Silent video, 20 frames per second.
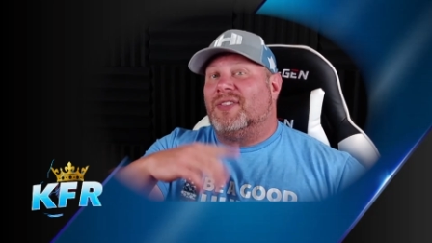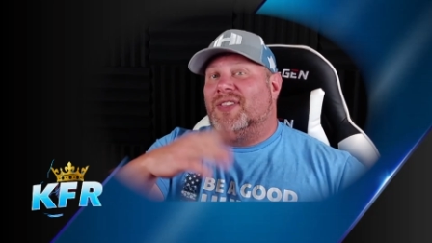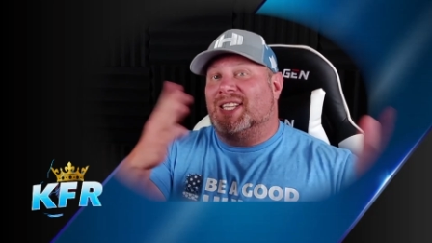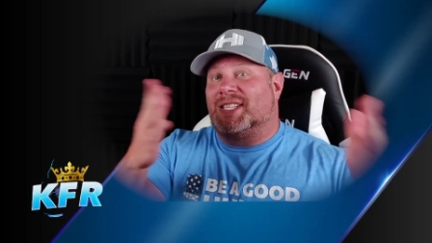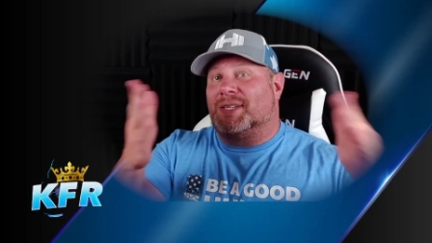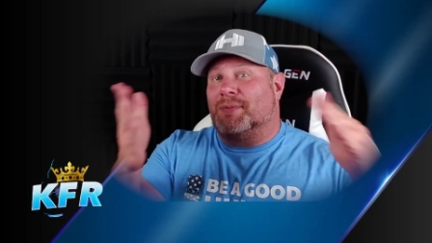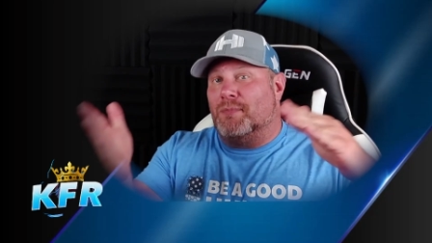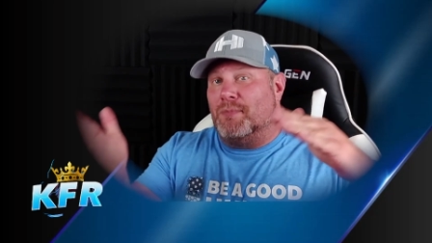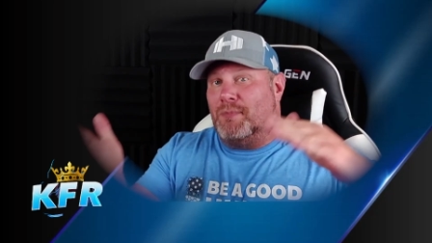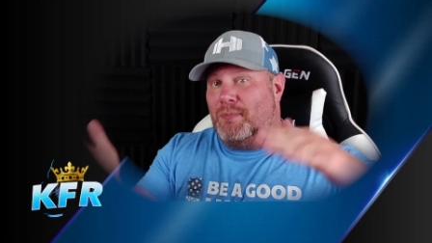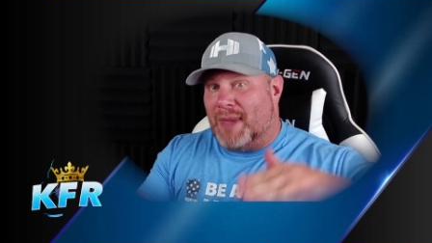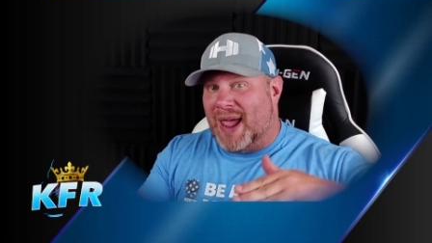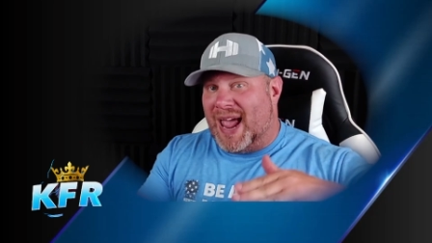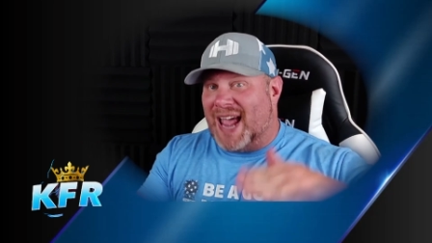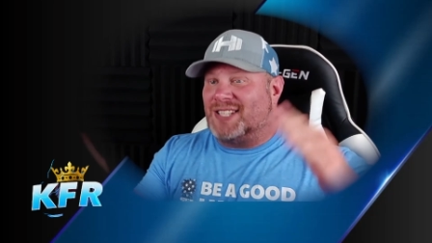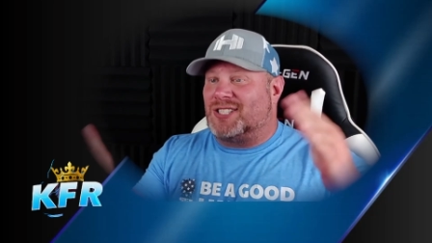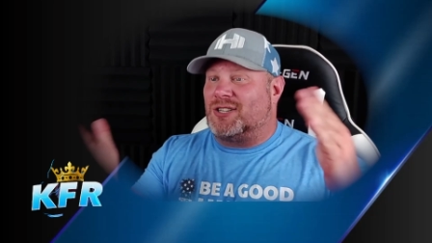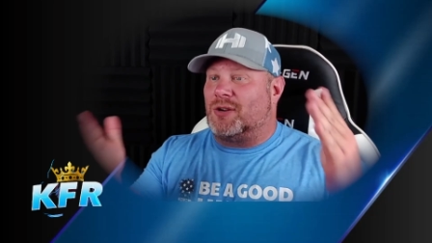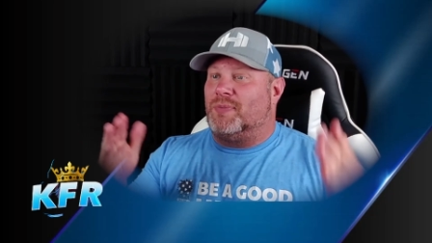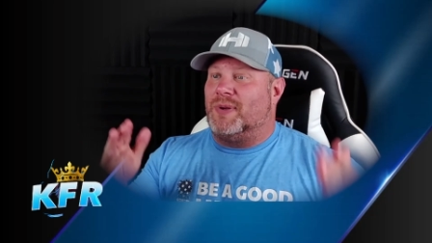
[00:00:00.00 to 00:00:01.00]
this
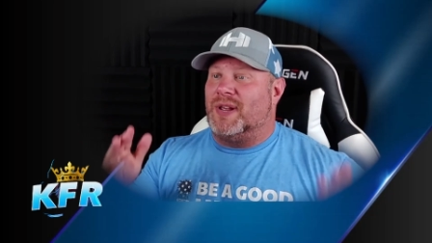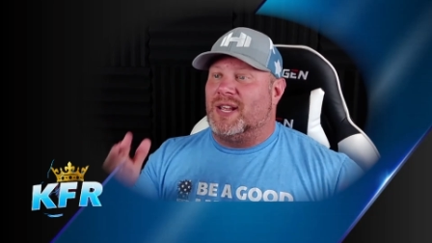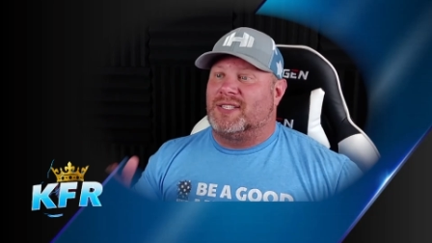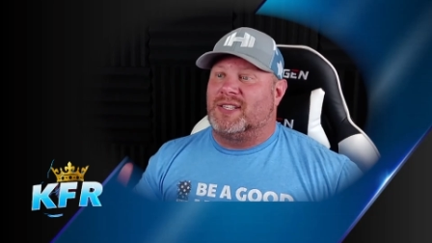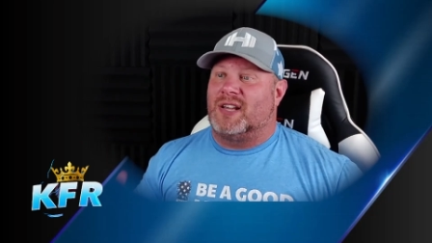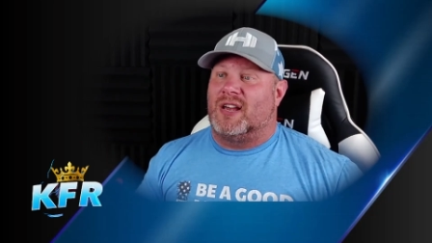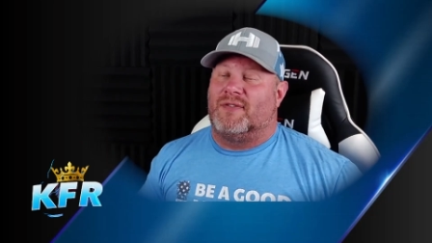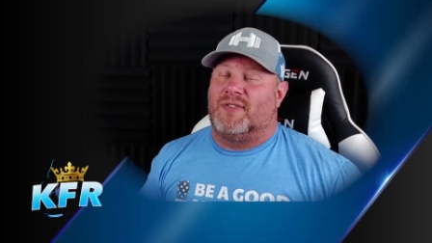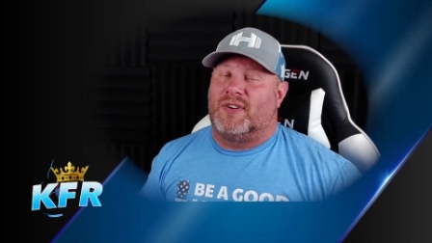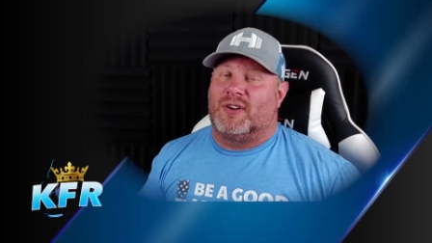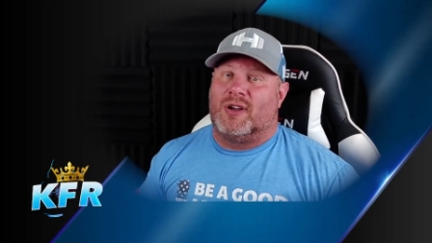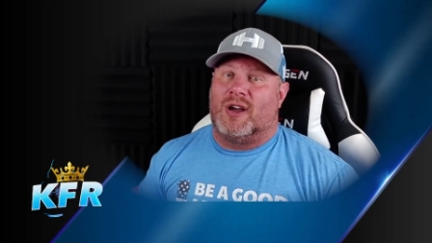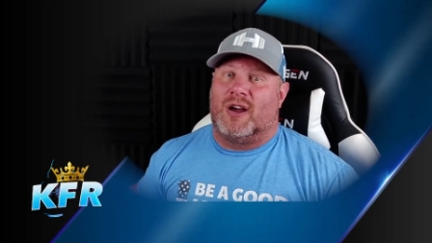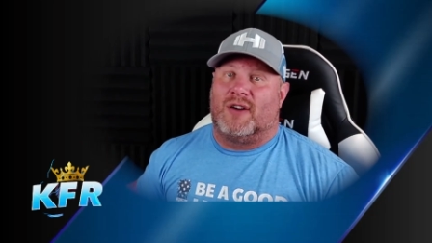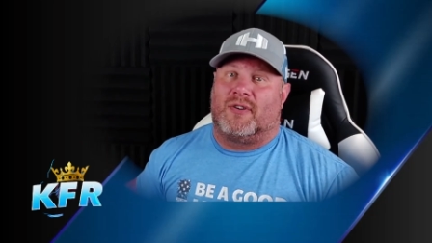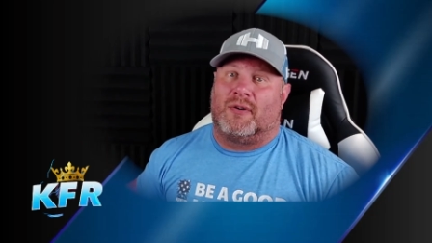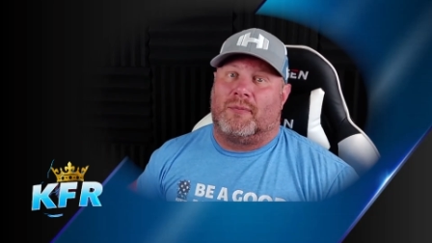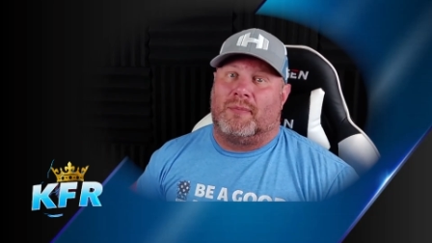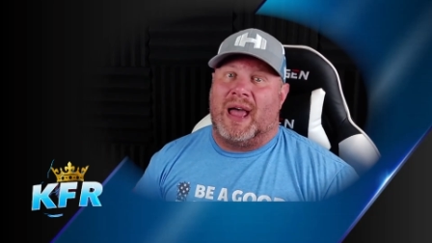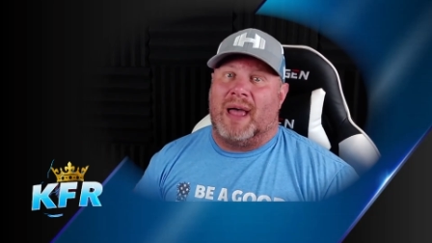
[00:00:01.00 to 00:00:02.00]
masterpiece of a
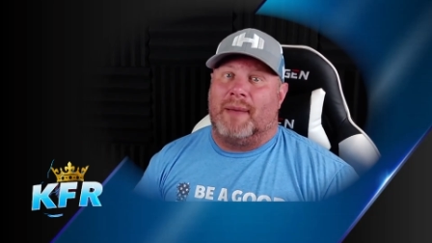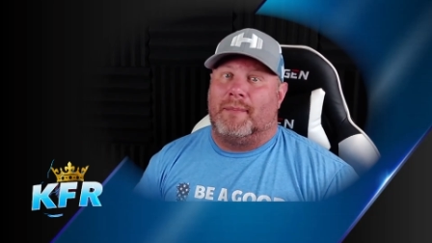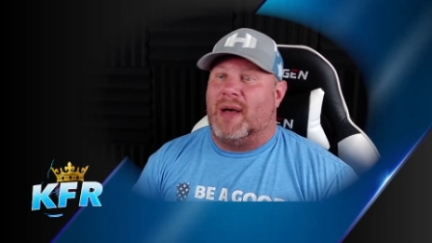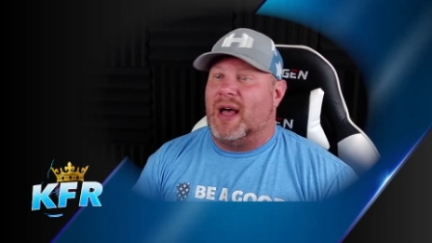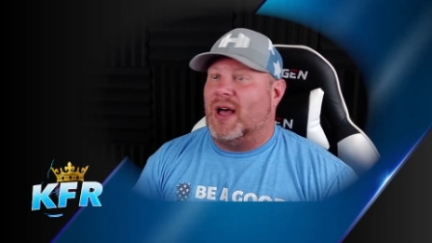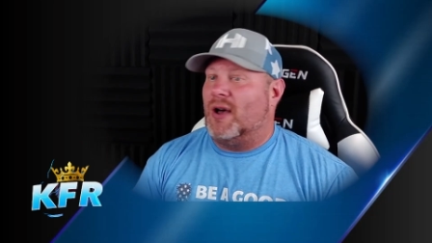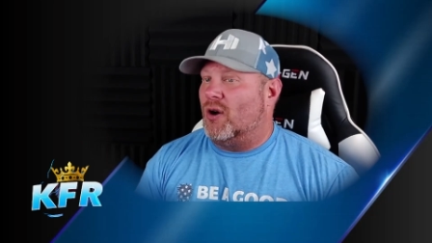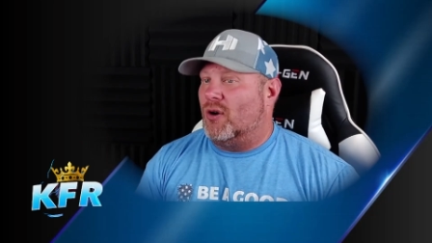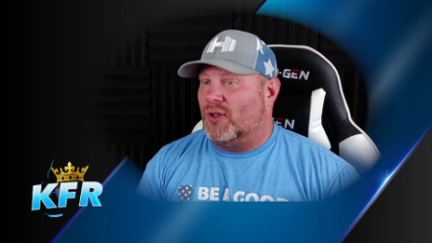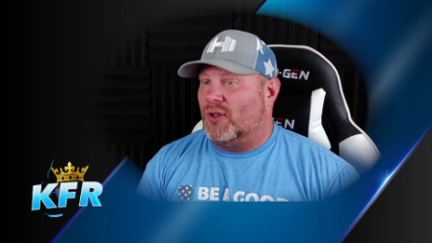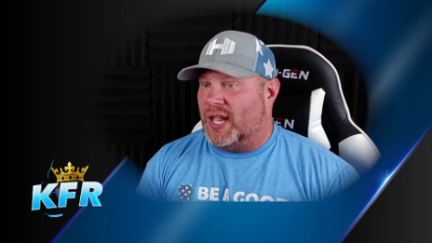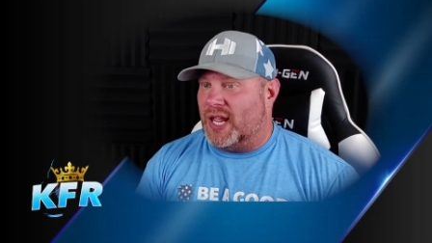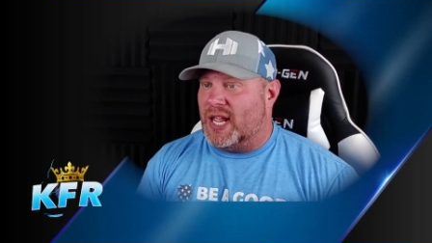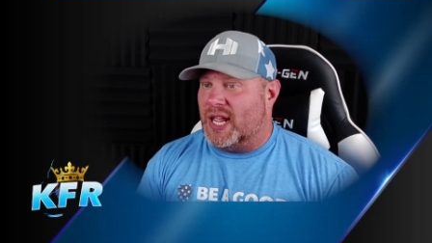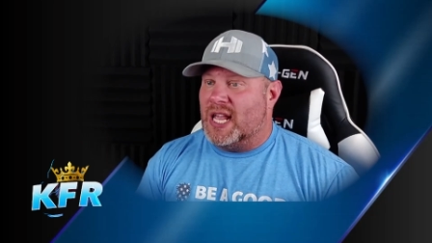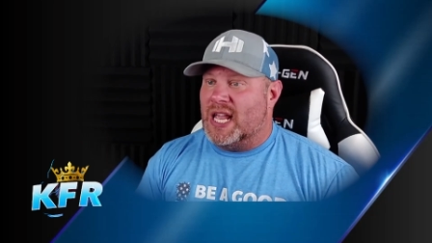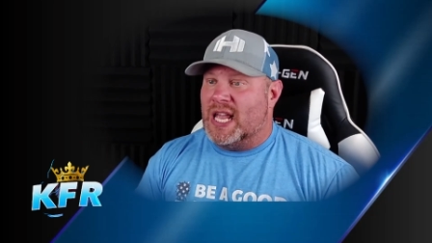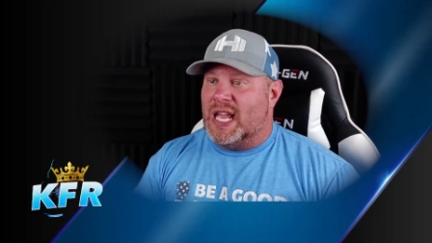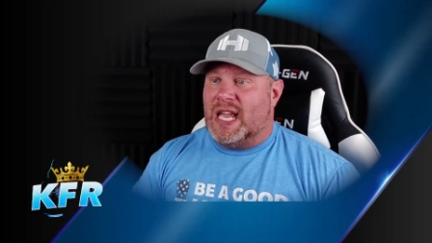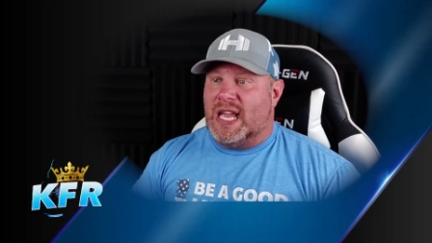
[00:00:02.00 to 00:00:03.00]
cover by
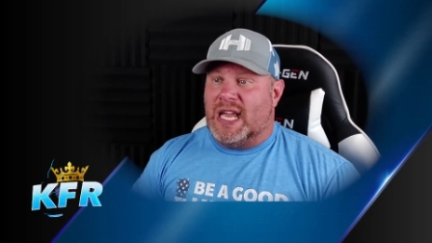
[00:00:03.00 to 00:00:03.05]
Maoli.